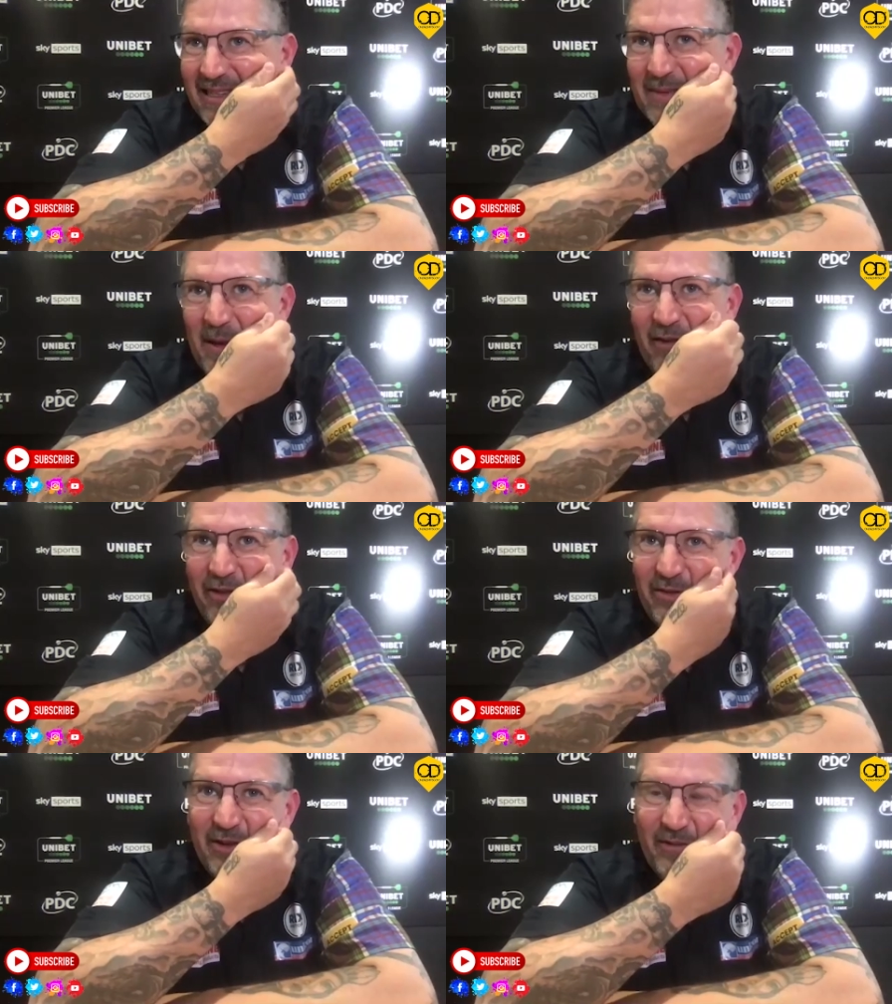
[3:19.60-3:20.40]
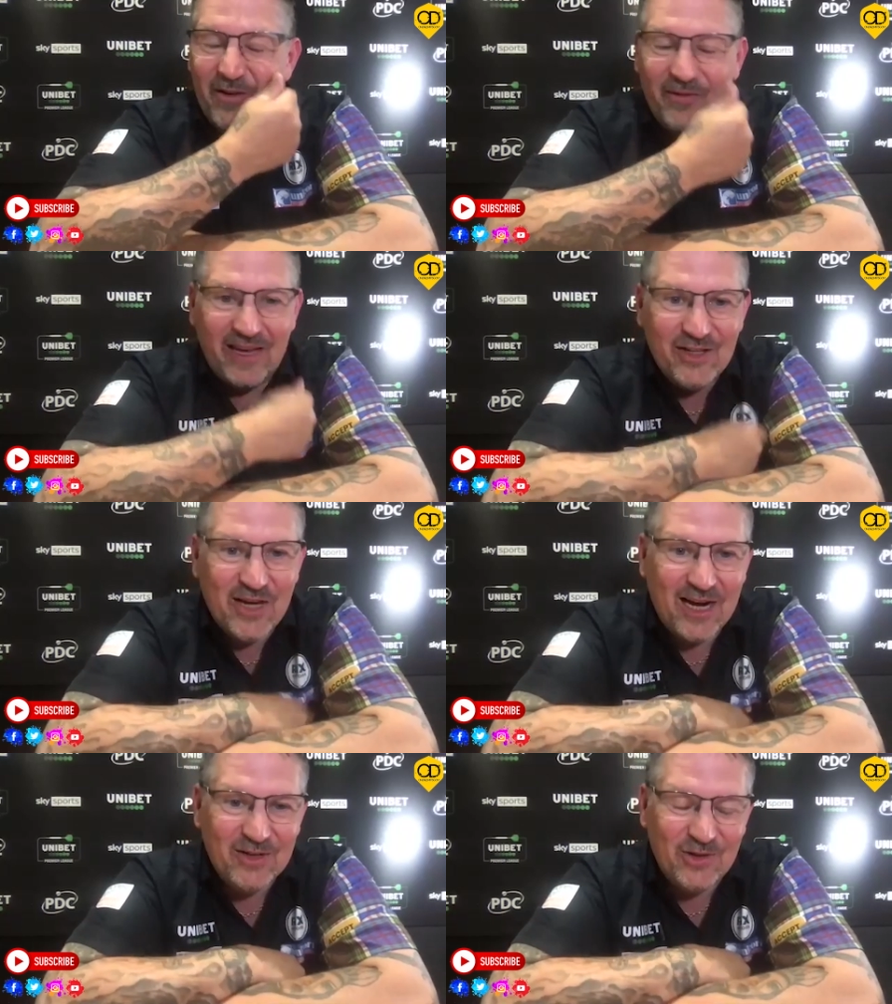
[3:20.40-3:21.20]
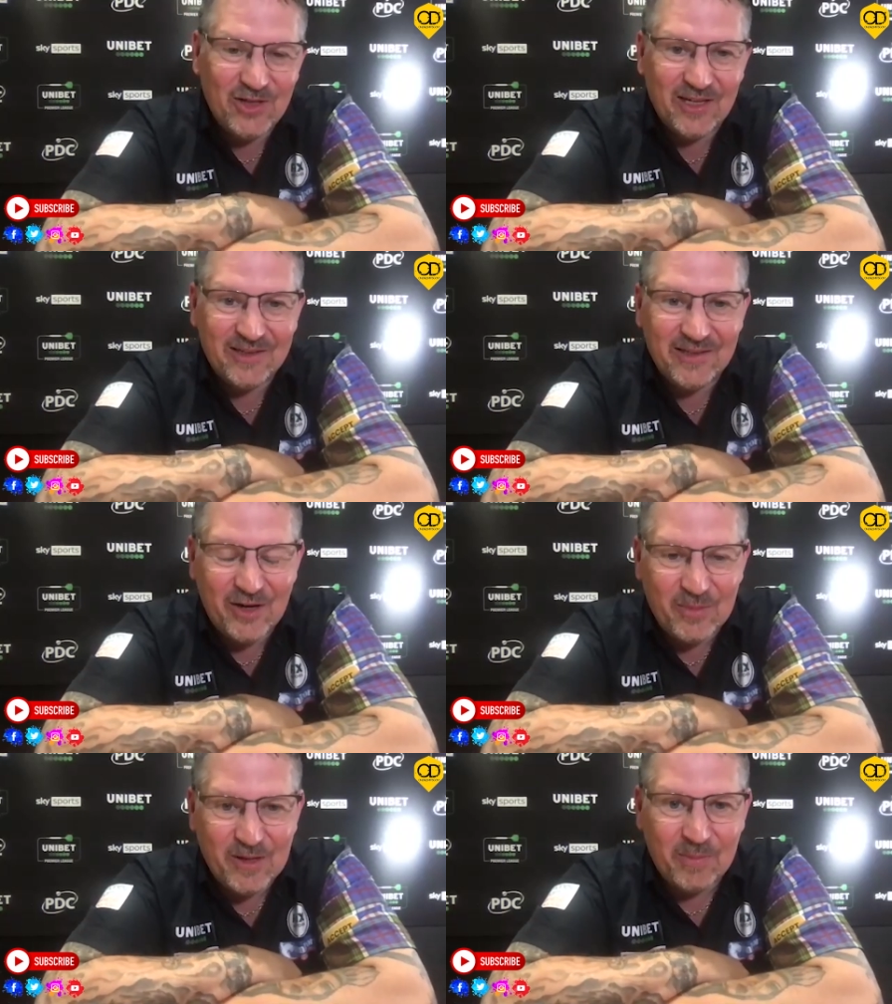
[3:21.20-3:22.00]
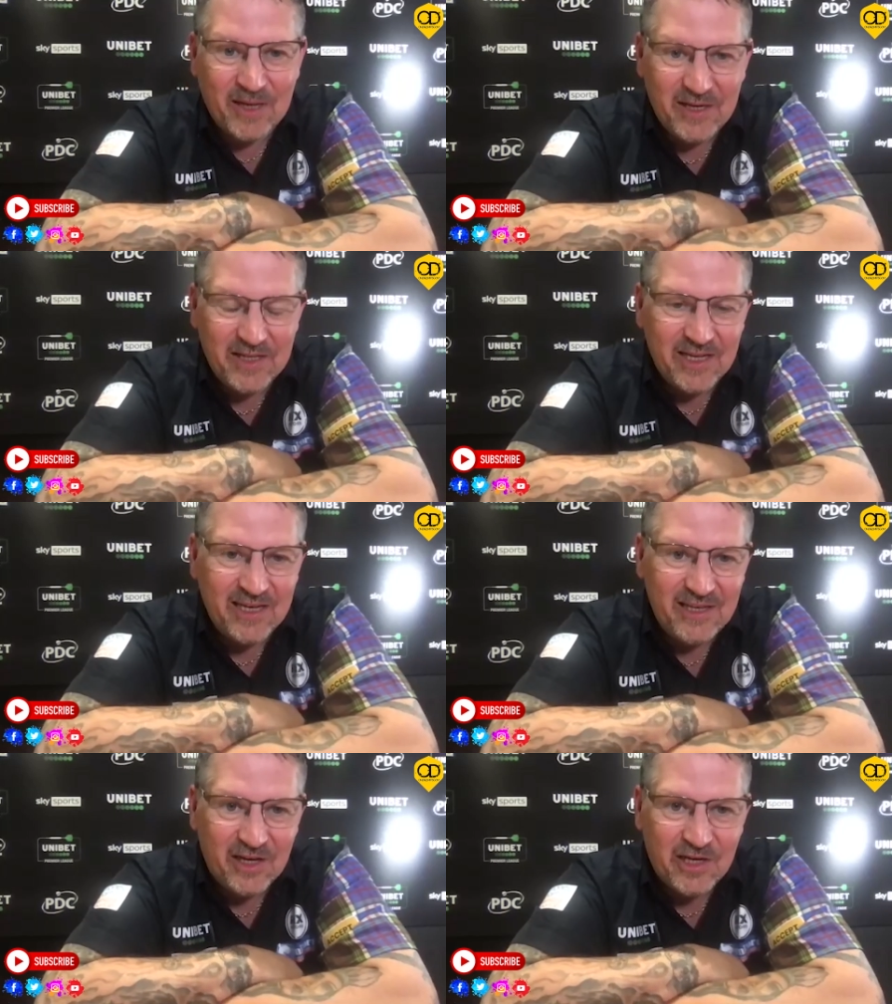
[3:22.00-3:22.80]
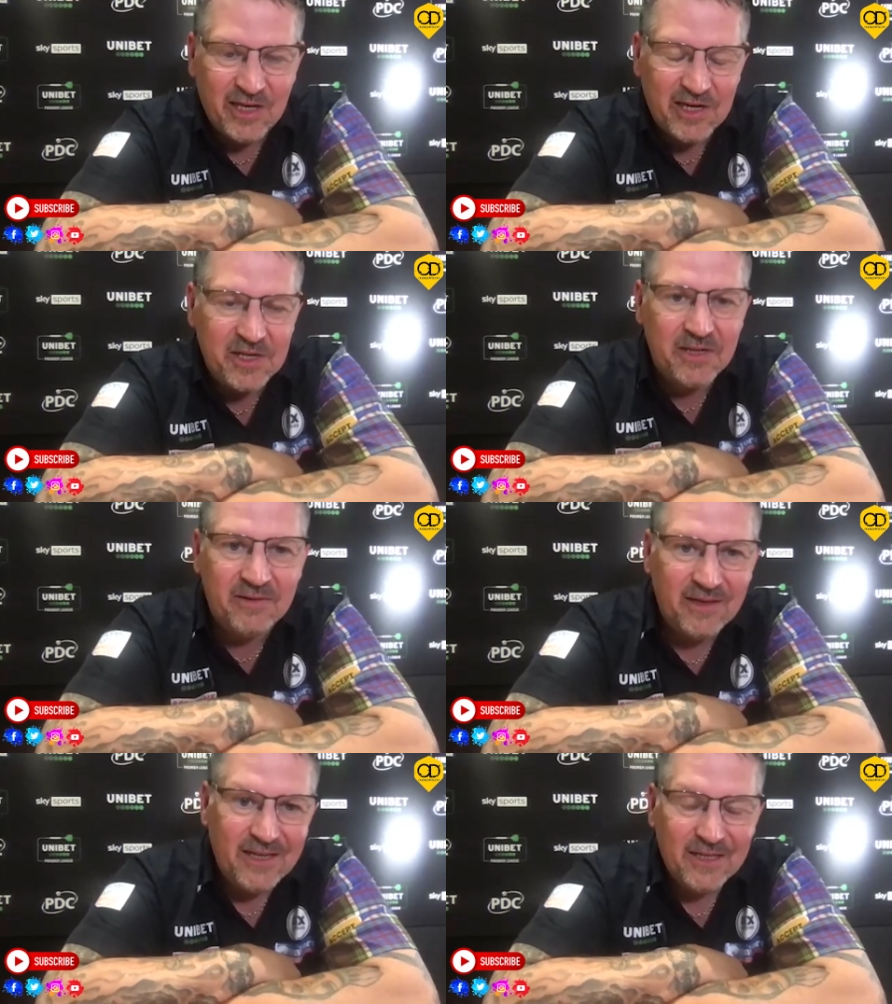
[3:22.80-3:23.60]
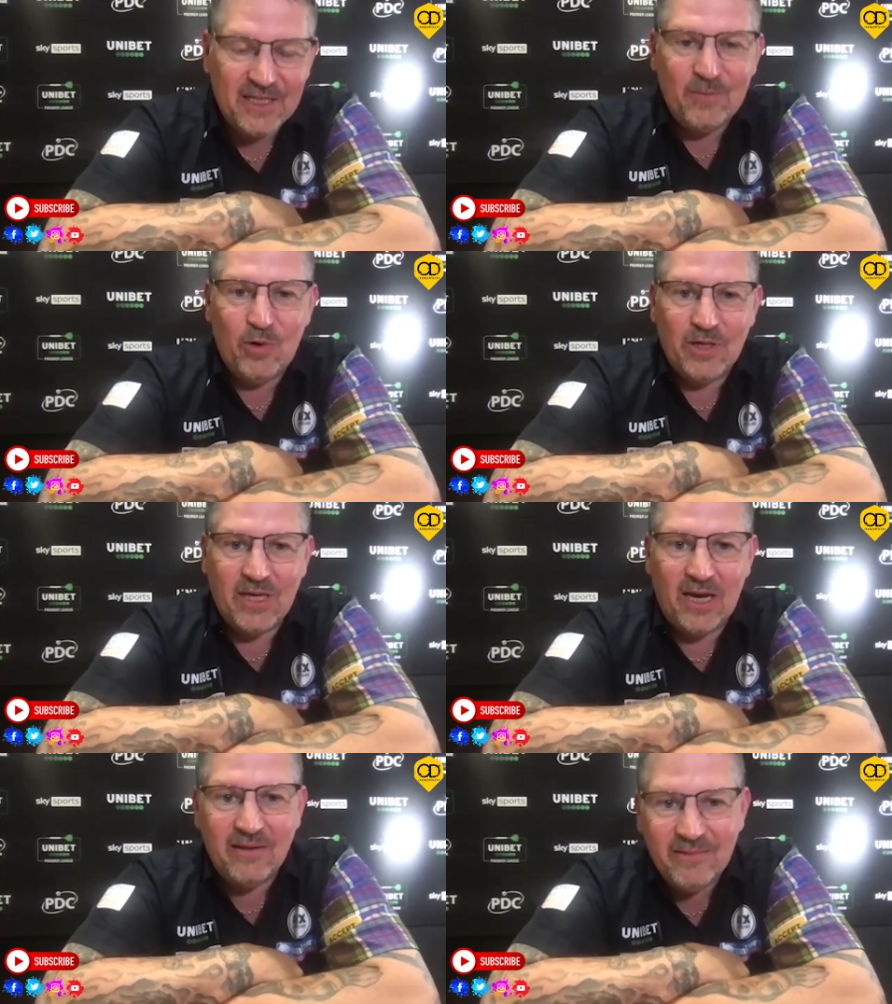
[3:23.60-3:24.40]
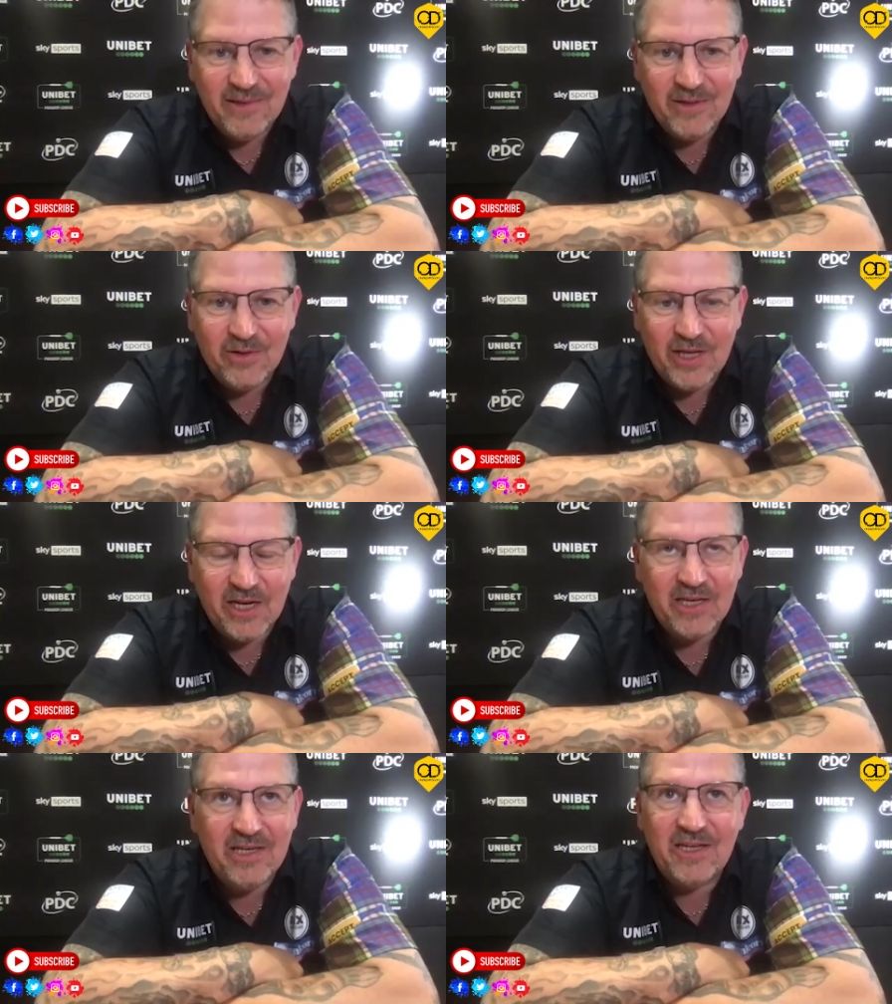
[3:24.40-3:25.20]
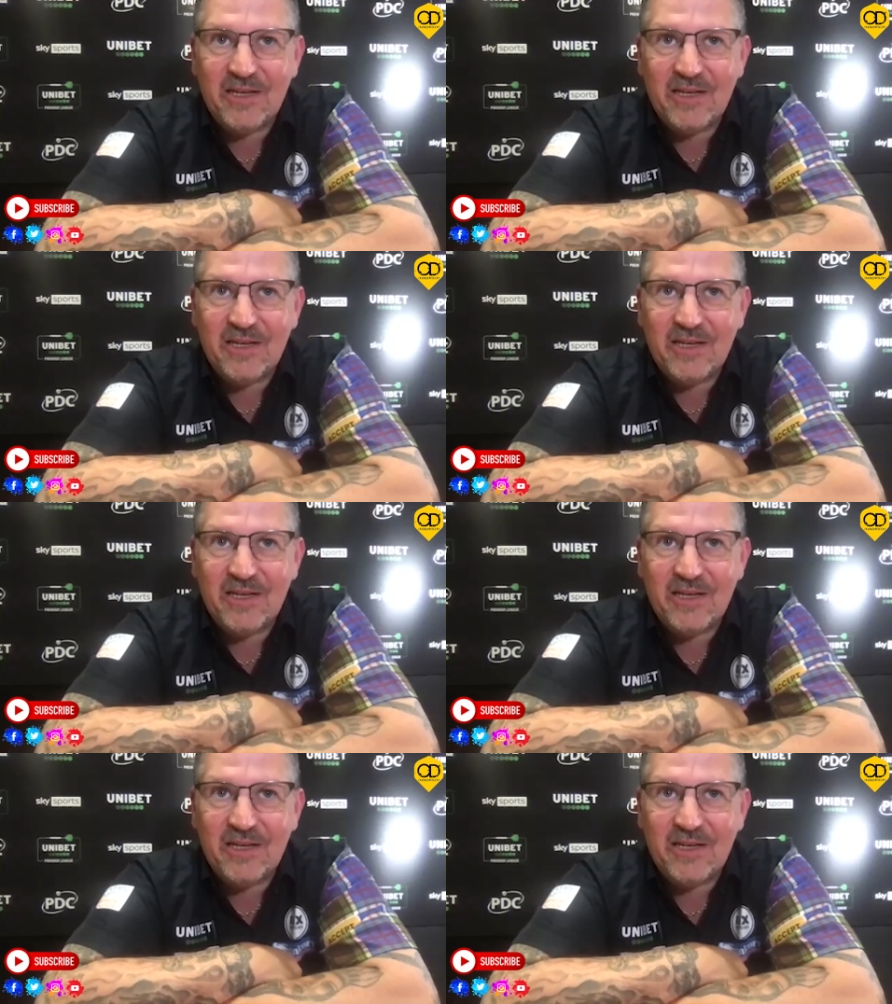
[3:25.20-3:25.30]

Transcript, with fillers: Bit of 50-50. It is hard because you're up there playing and you're hearing and seeing what he's hitting. You know, you